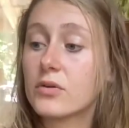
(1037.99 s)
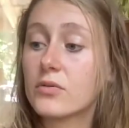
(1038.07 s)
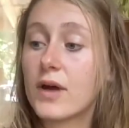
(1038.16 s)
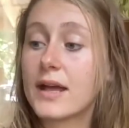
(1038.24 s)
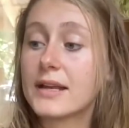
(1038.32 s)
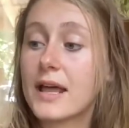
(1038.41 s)

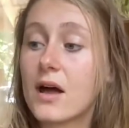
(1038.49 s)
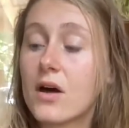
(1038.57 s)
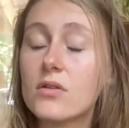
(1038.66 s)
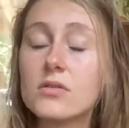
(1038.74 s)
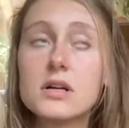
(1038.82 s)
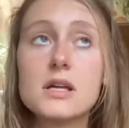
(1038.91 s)
right
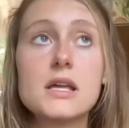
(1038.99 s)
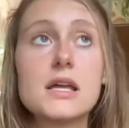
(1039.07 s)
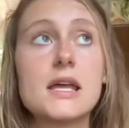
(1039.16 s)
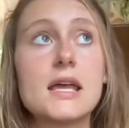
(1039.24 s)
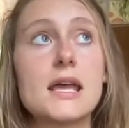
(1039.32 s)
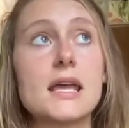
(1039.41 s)
now
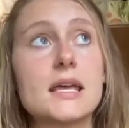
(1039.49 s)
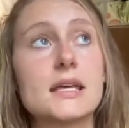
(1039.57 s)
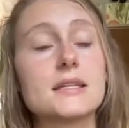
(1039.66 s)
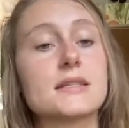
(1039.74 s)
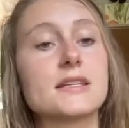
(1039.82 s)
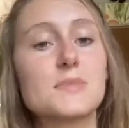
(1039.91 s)

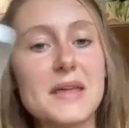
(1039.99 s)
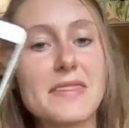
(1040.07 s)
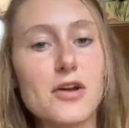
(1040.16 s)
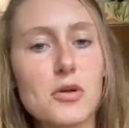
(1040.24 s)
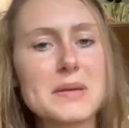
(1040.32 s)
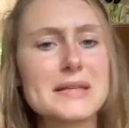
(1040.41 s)
is, that's my
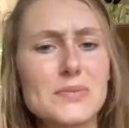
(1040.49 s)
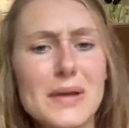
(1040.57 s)
therapist.